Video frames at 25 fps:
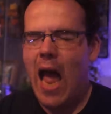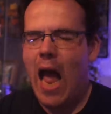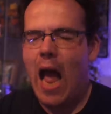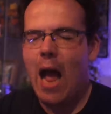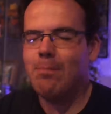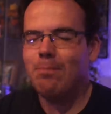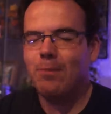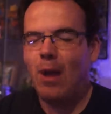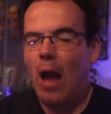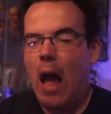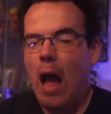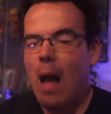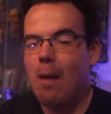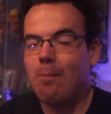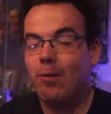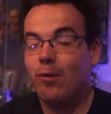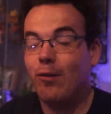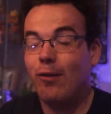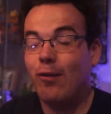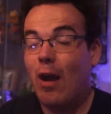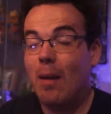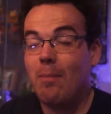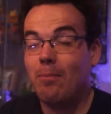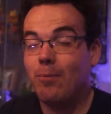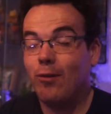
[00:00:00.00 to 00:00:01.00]

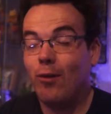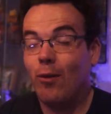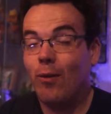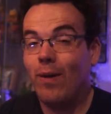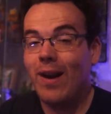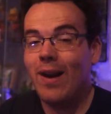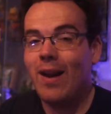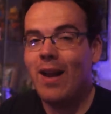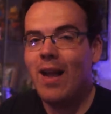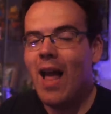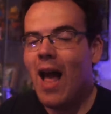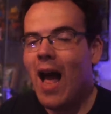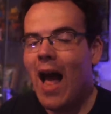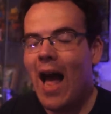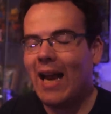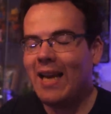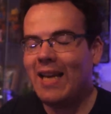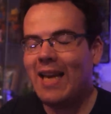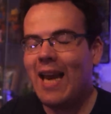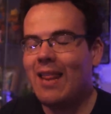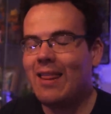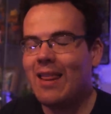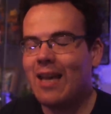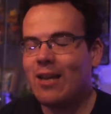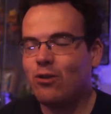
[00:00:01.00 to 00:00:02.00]
I'm sorry, I
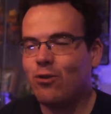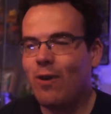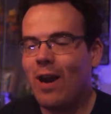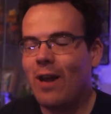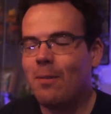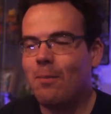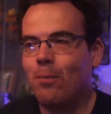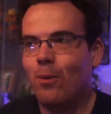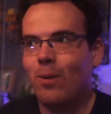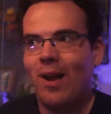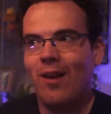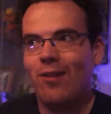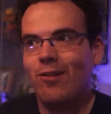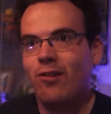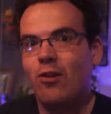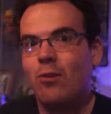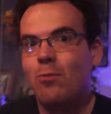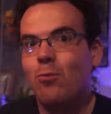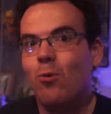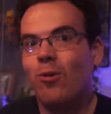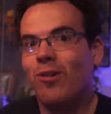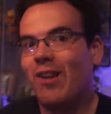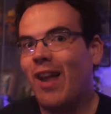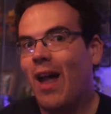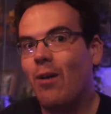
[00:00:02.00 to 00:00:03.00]
get that Dragon Ball has
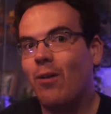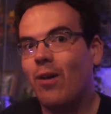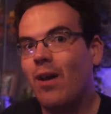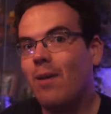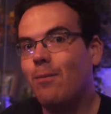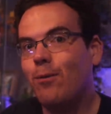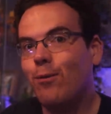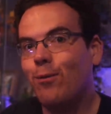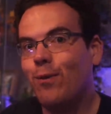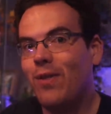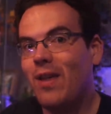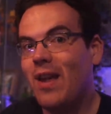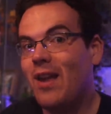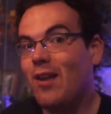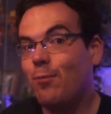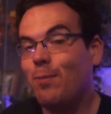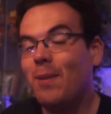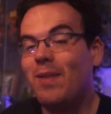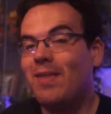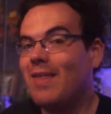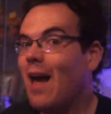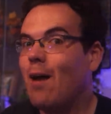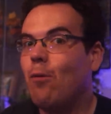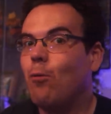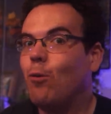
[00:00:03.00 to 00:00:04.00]
humorous outcomes for things,
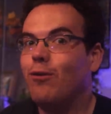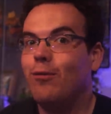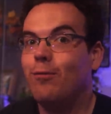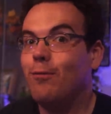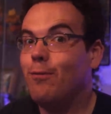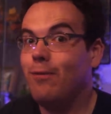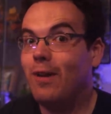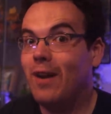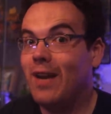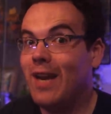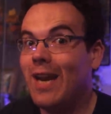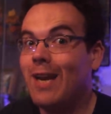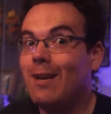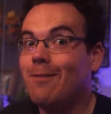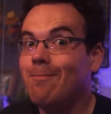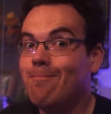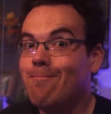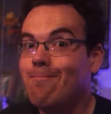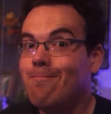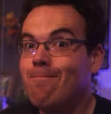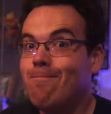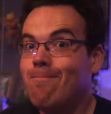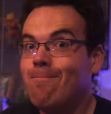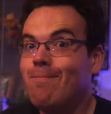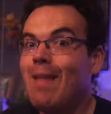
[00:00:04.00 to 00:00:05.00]
but that wasn't funny.
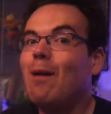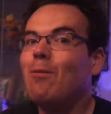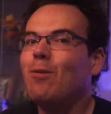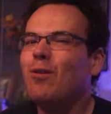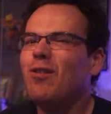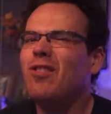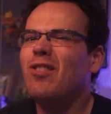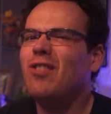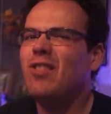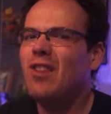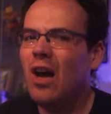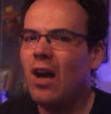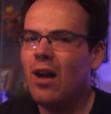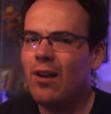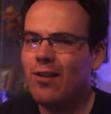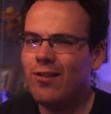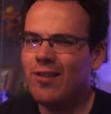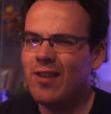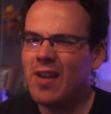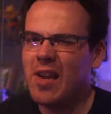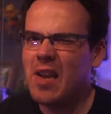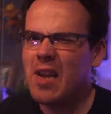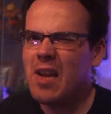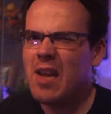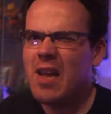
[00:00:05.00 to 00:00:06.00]
That was
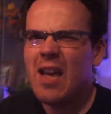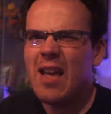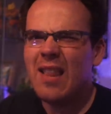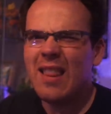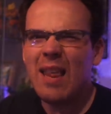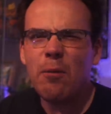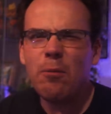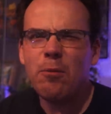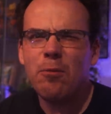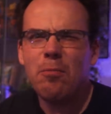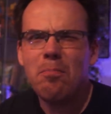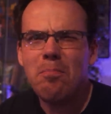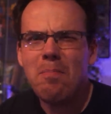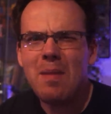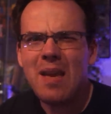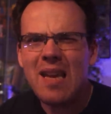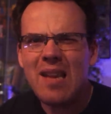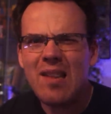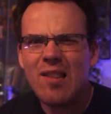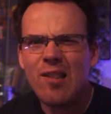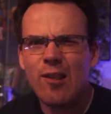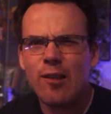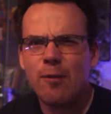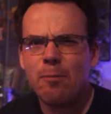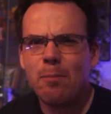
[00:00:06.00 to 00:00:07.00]
nasty. That was
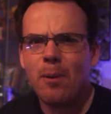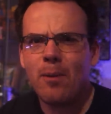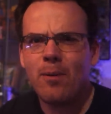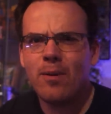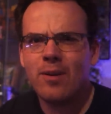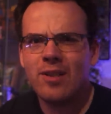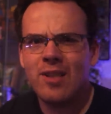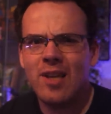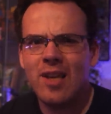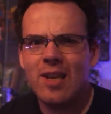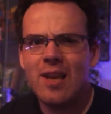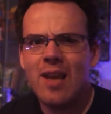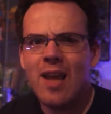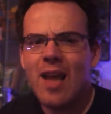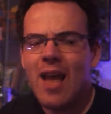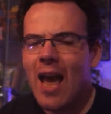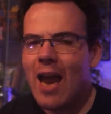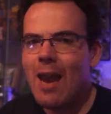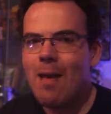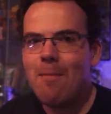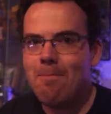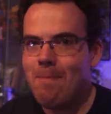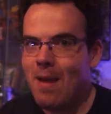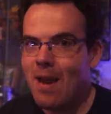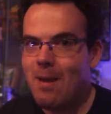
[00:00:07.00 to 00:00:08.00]
mean-spirited,
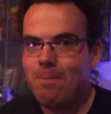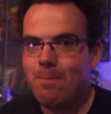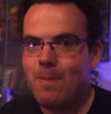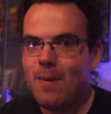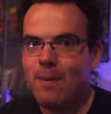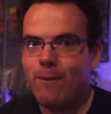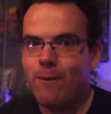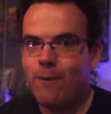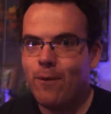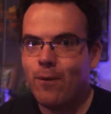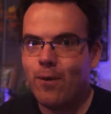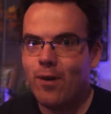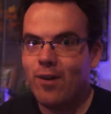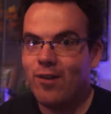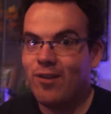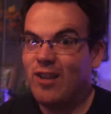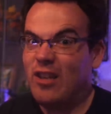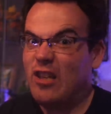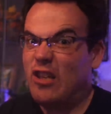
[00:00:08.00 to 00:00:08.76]
and it made me furious,